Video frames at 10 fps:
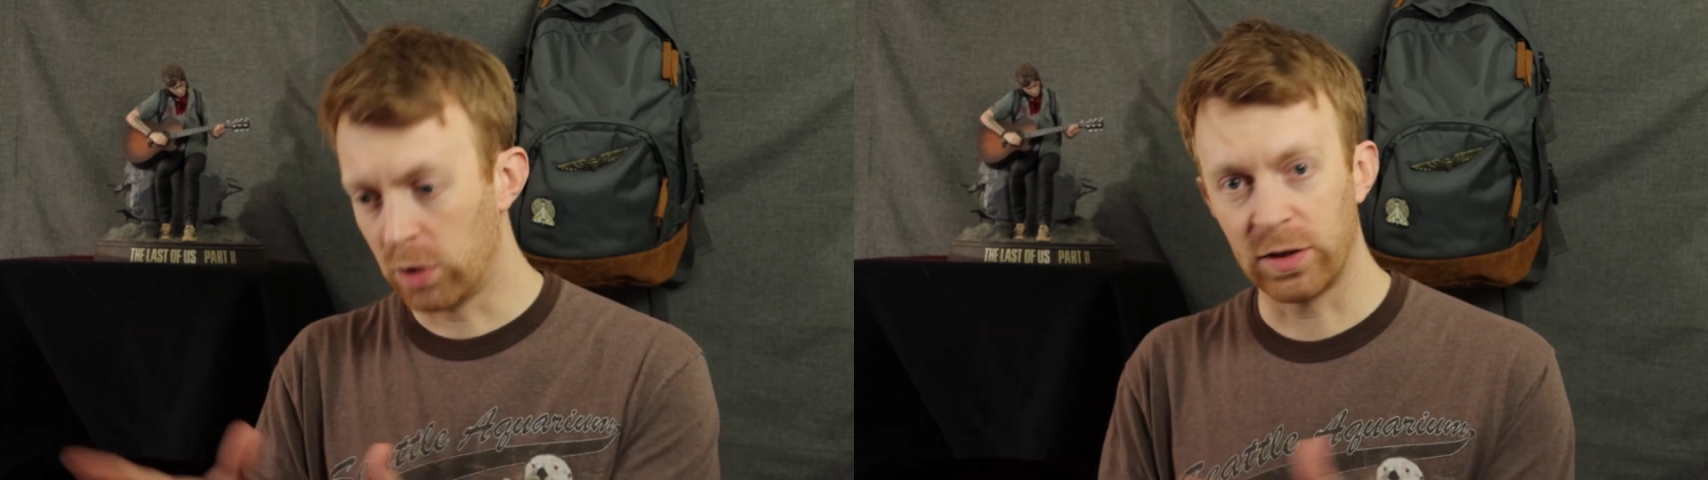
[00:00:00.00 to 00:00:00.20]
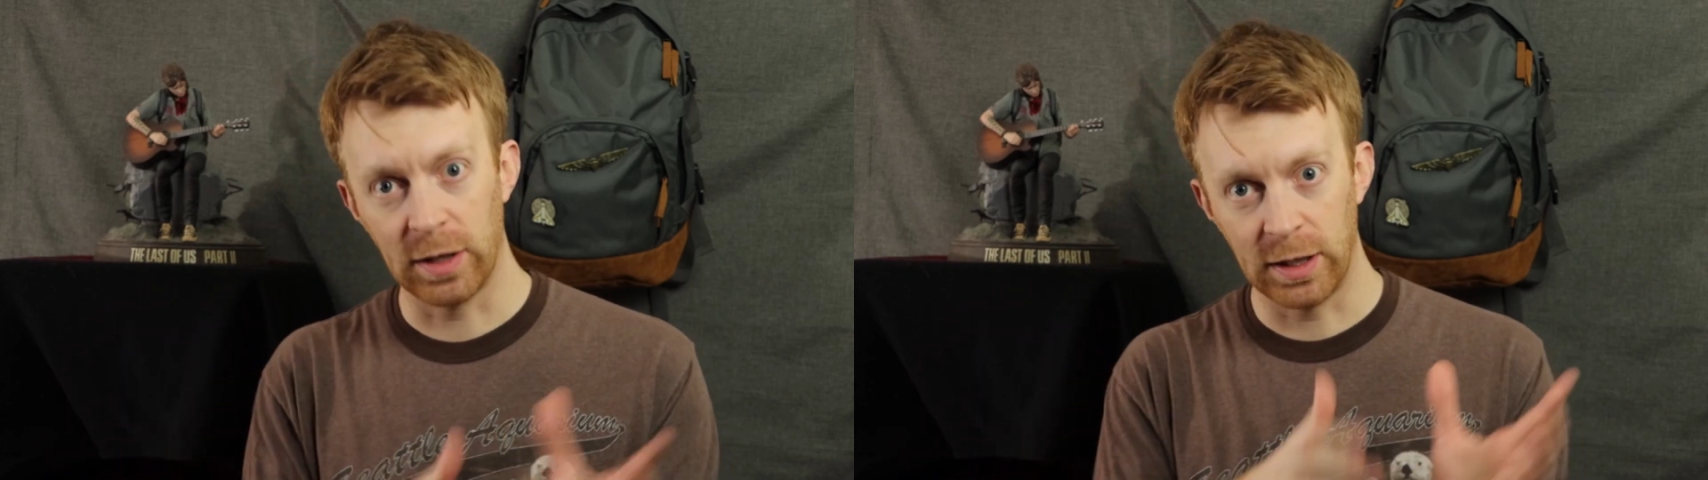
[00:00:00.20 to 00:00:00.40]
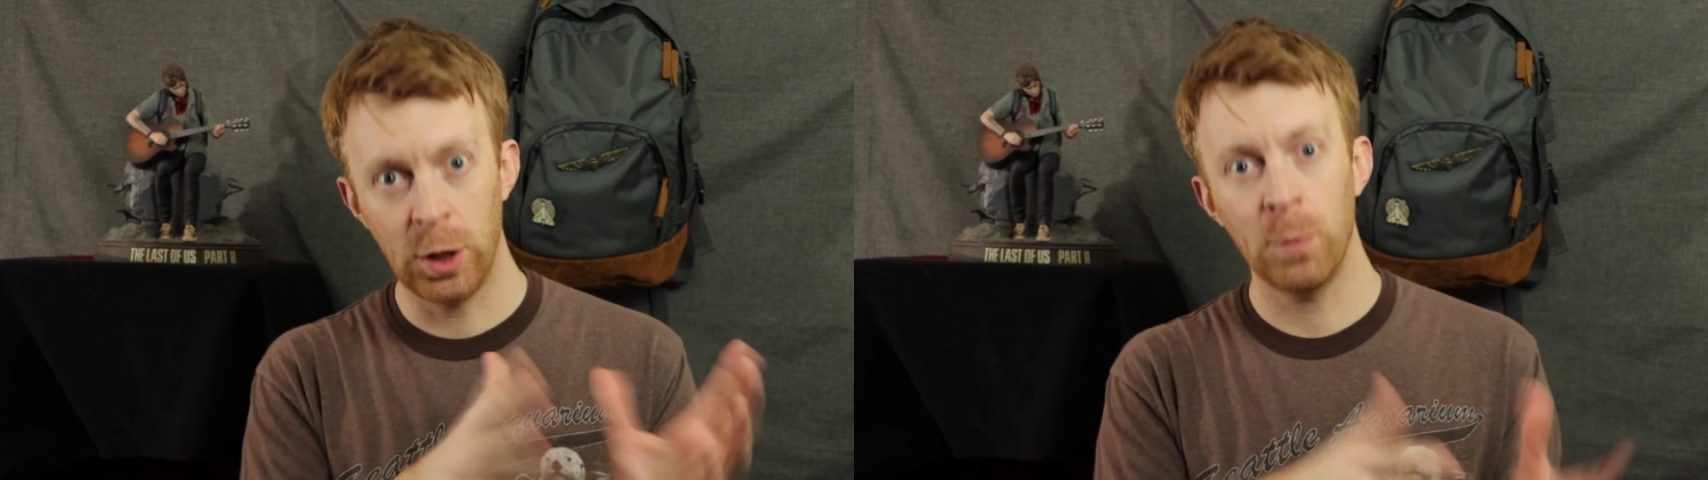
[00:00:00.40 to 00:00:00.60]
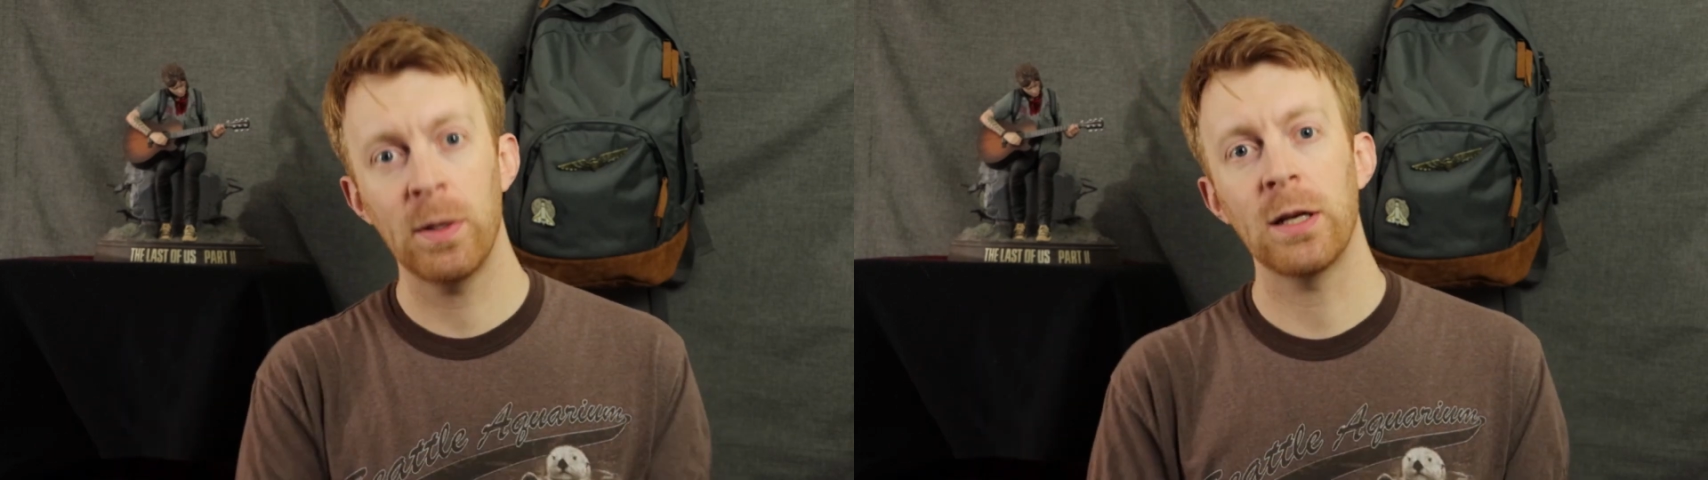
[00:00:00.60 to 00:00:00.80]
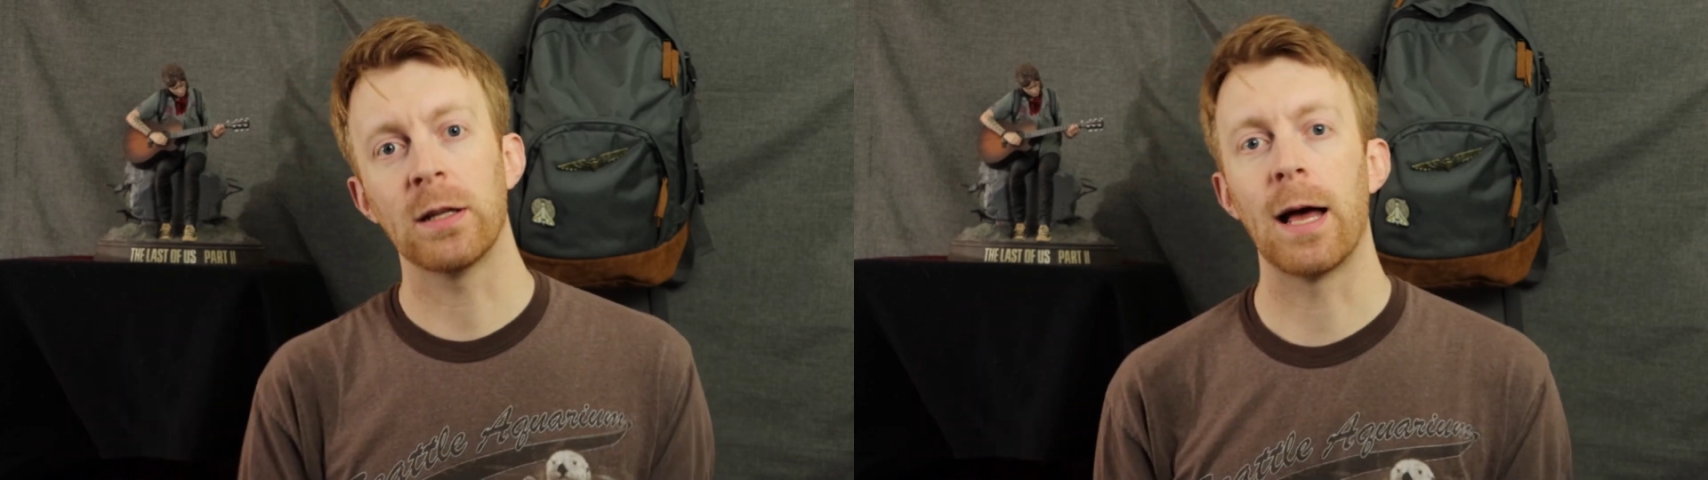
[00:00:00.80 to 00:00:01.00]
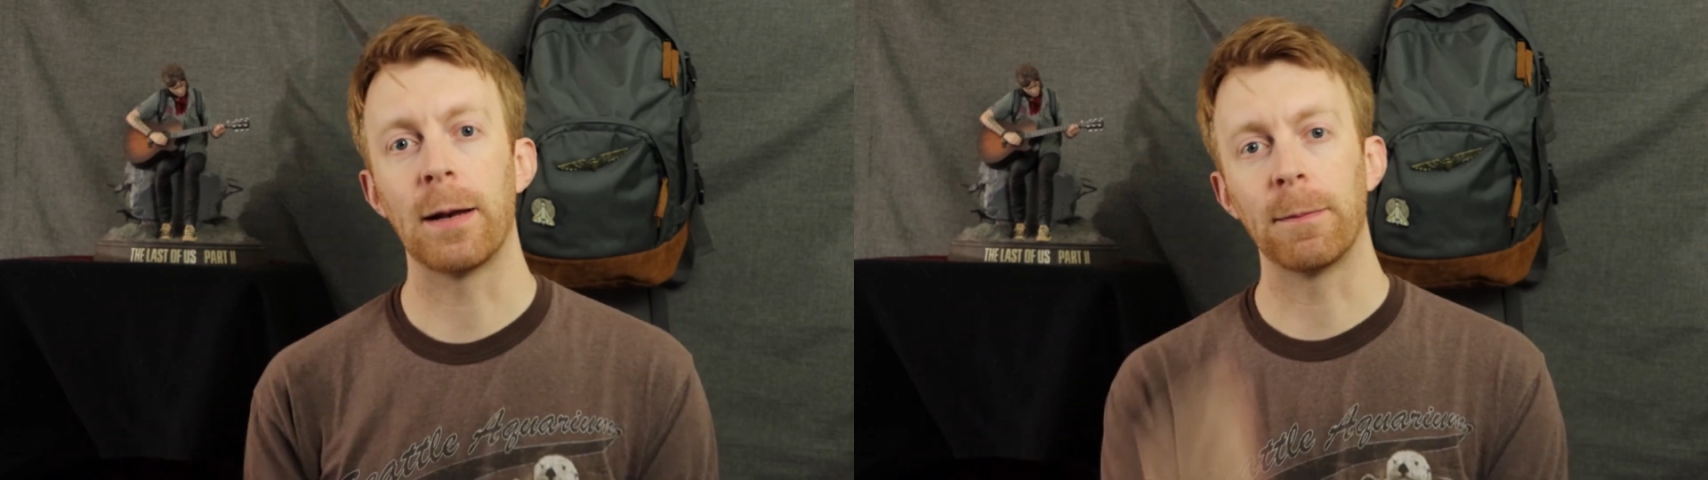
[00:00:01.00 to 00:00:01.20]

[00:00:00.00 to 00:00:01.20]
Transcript: and a human, and then